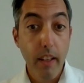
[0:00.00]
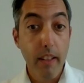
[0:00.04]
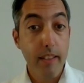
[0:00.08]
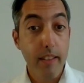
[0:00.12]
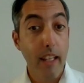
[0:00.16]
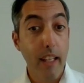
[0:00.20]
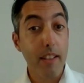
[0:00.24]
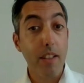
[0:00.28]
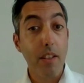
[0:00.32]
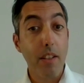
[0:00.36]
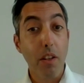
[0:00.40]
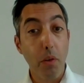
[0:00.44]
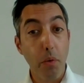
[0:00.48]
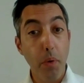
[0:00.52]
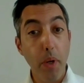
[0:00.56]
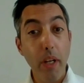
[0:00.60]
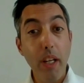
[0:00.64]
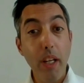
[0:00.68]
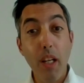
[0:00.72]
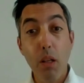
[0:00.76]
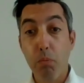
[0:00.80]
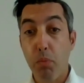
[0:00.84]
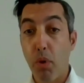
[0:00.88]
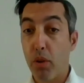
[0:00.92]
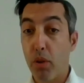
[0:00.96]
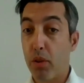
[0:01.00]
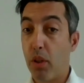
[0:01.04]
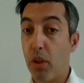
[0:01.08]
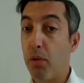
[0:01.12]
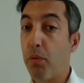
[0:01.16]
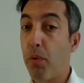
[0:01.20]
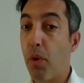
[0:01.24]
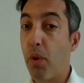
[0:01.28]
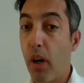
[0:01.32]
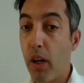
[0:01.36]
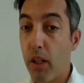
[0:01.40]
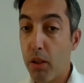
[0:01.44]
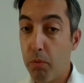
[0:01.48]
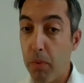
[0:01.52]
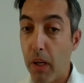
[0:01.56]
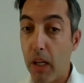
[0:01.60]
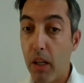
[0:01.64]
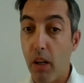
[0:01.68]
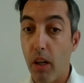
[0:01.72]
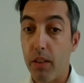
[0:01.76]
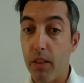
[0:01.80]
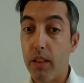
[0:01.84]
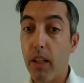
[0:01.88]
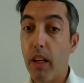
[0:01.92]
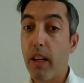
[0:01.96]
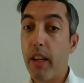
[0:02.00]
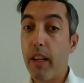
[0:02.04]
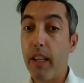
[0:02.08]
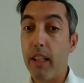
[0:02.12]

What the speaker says: That's really important for us because